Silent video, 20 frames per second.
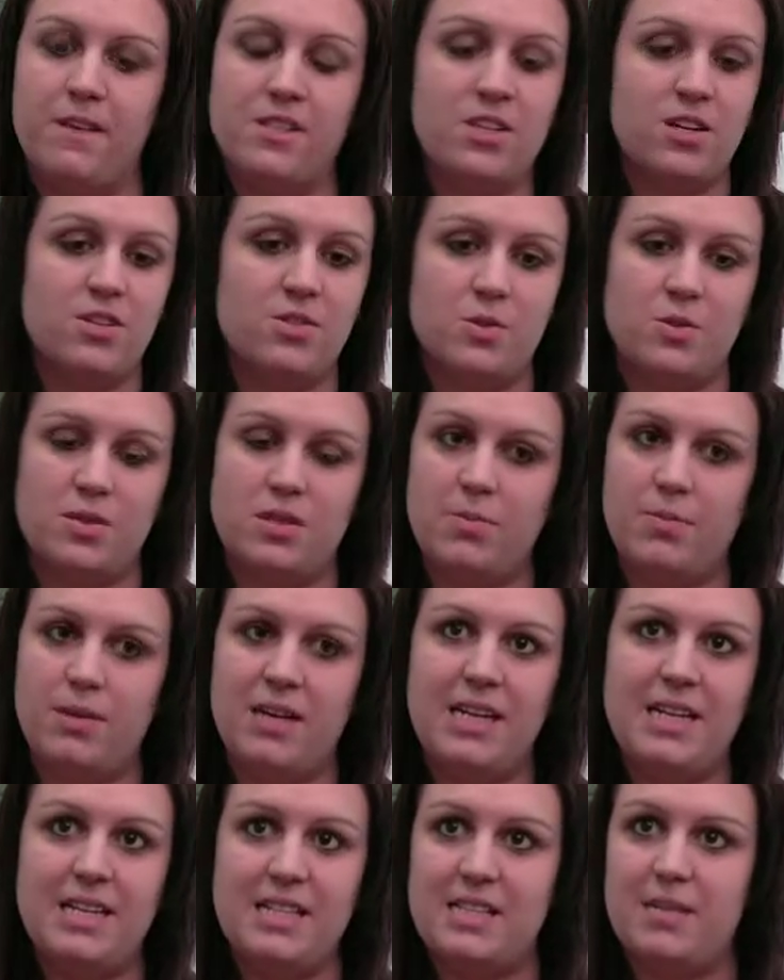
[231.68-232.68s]
The judge was
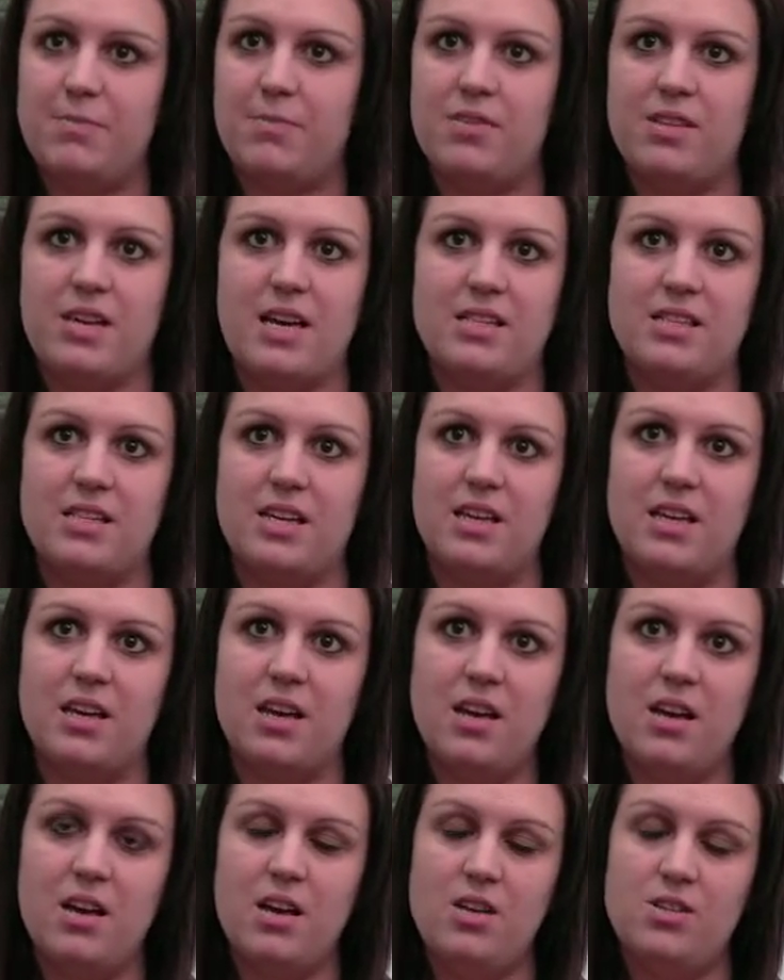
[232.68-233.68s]
completely sympathetic
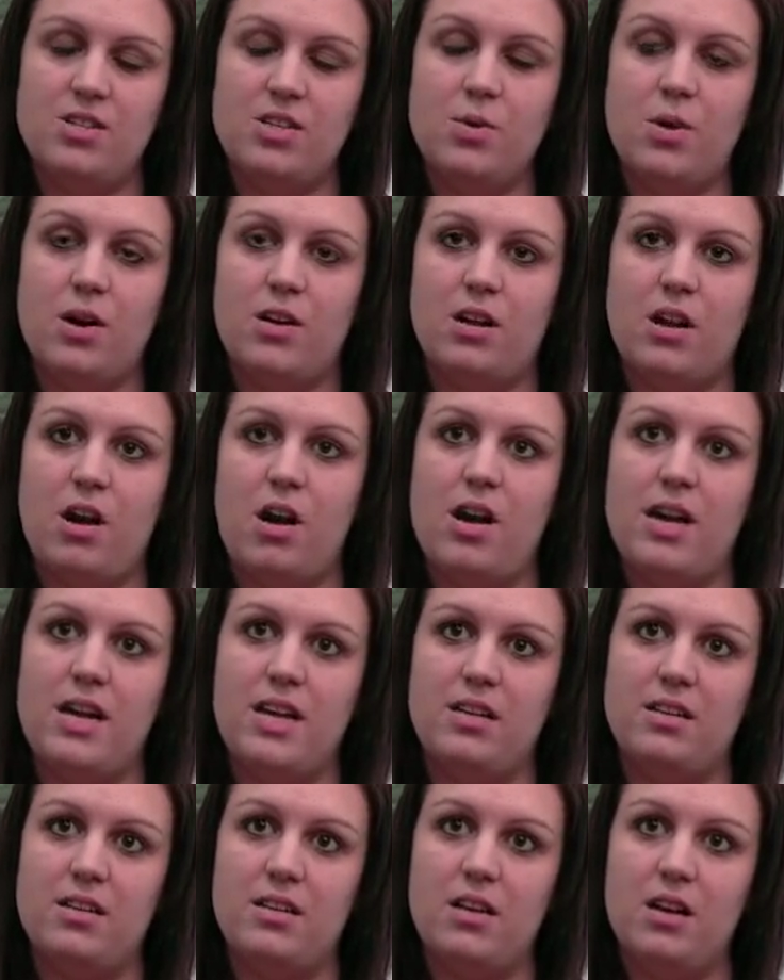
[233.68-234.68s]
to our
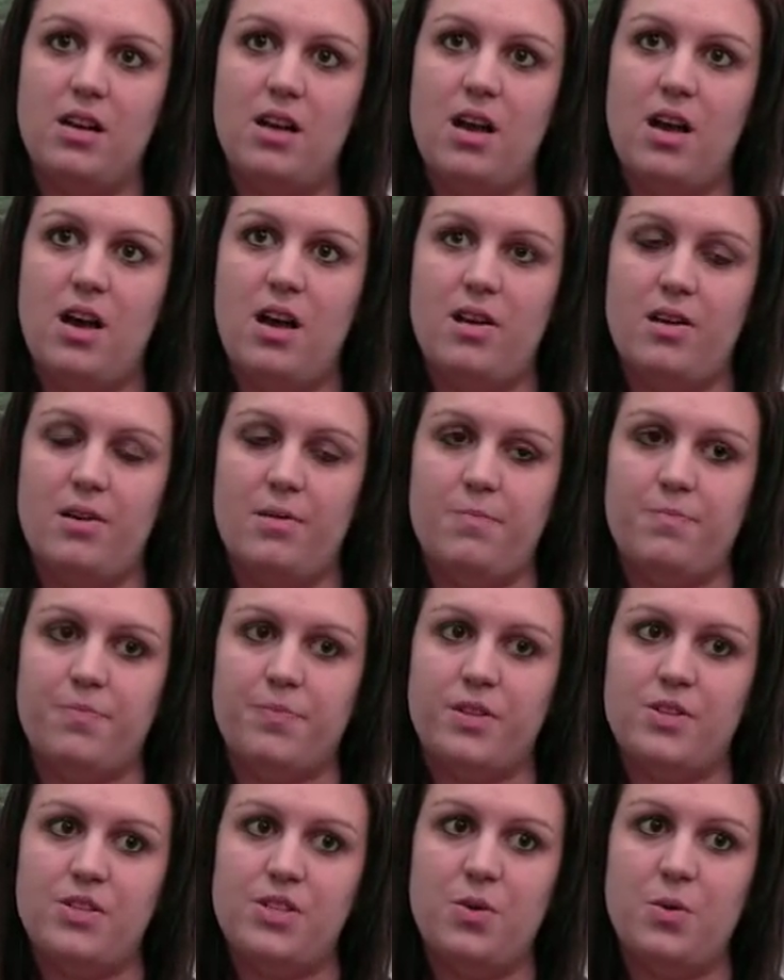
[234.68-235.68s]
client,
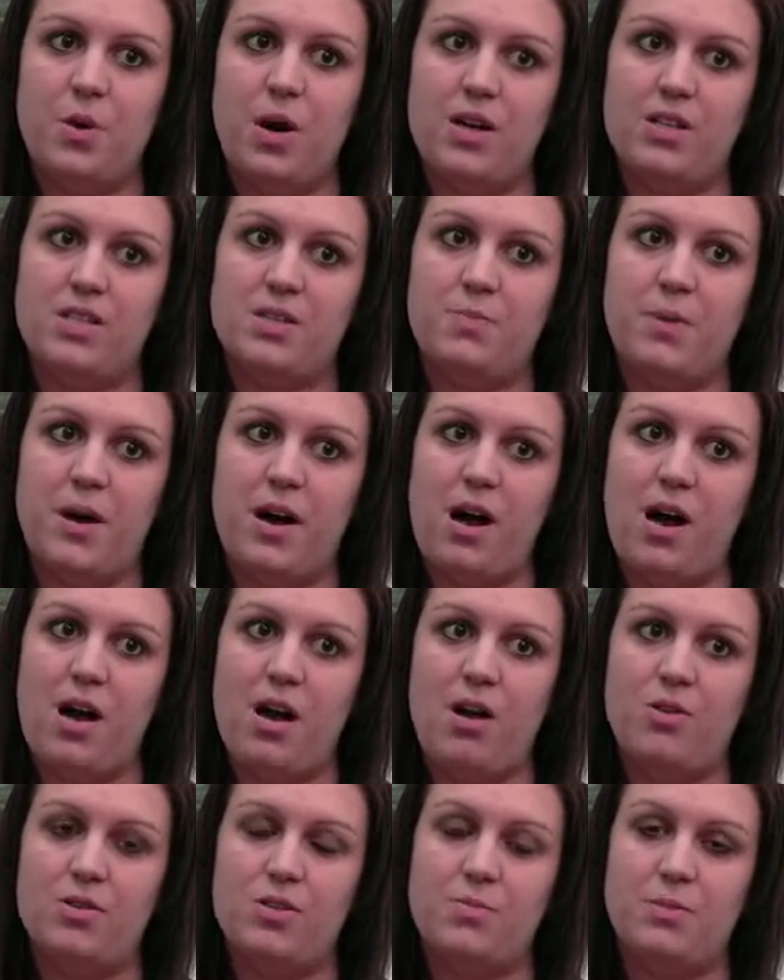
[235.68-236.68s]
to us, but
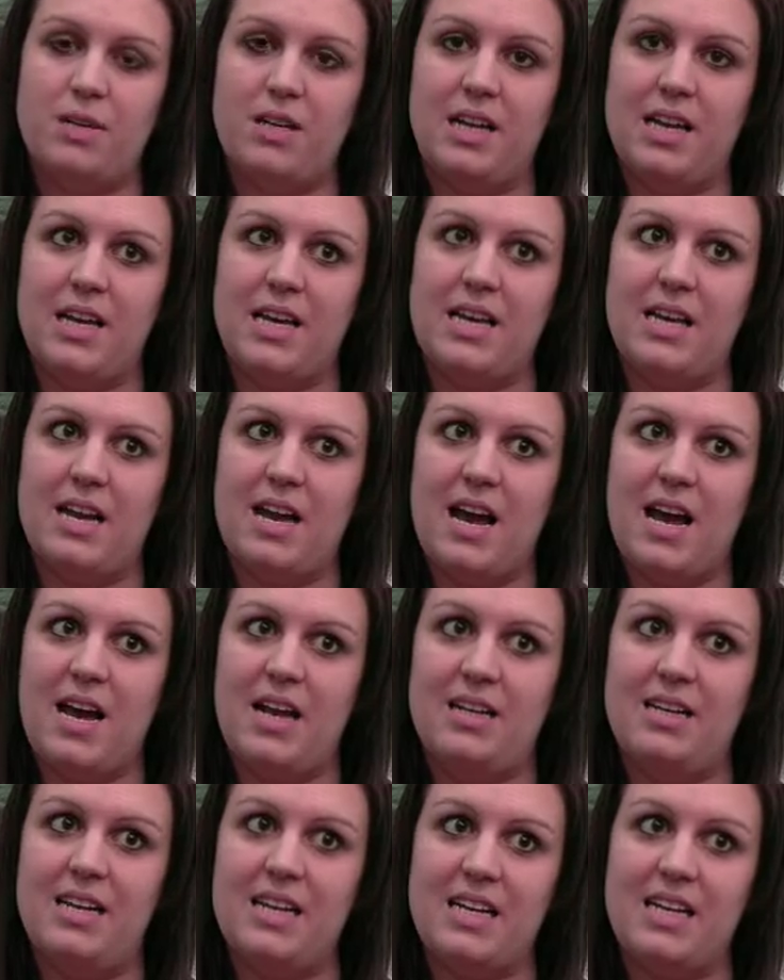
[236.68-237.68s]
ultimately
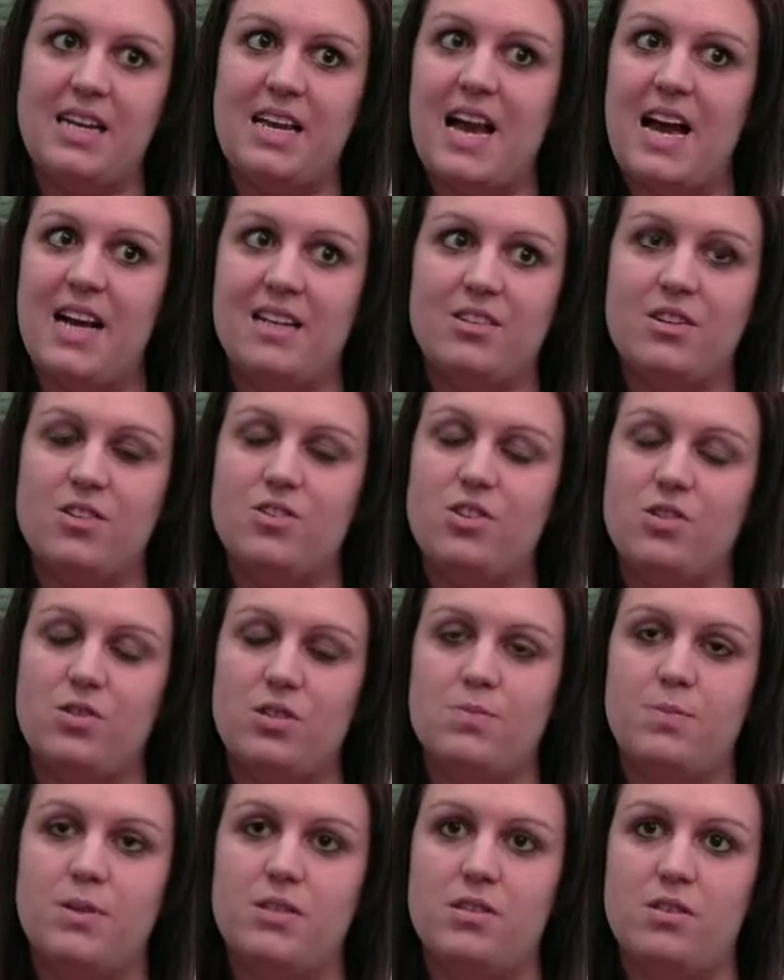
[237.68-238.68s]
legally had no
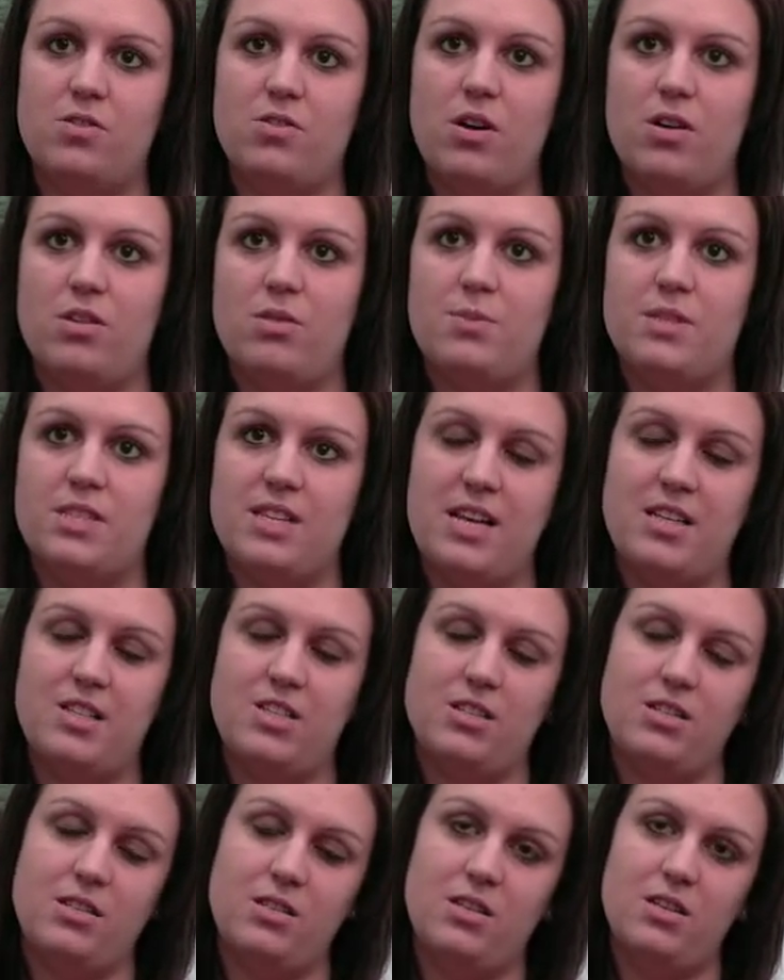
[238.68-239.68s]
choice but to grant the
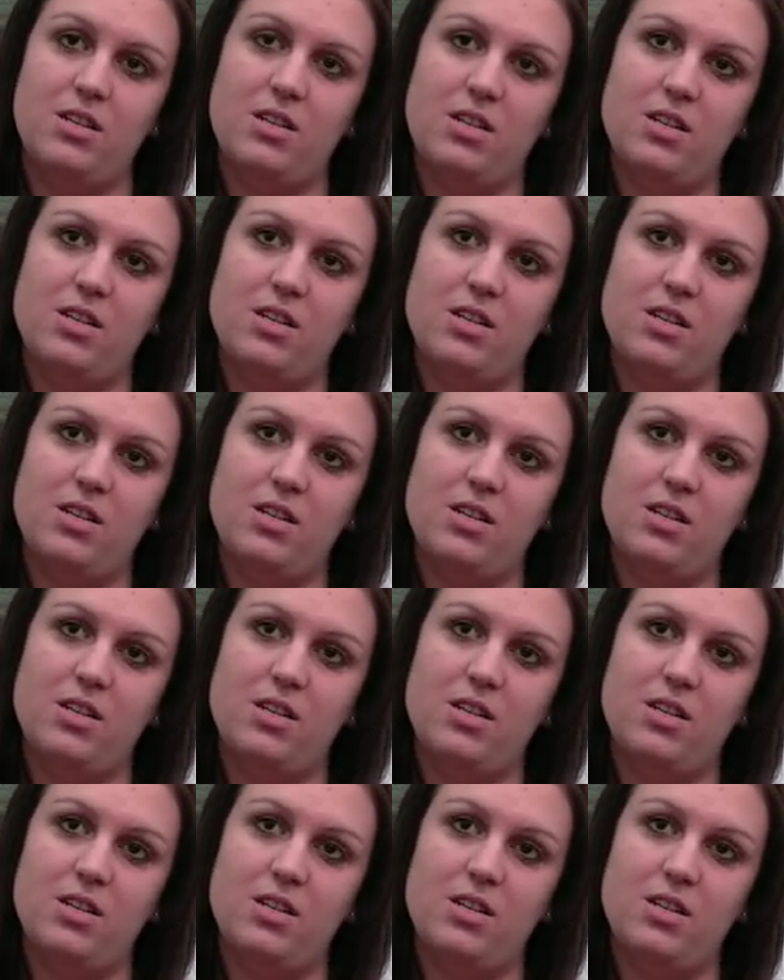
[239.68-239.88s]
possession.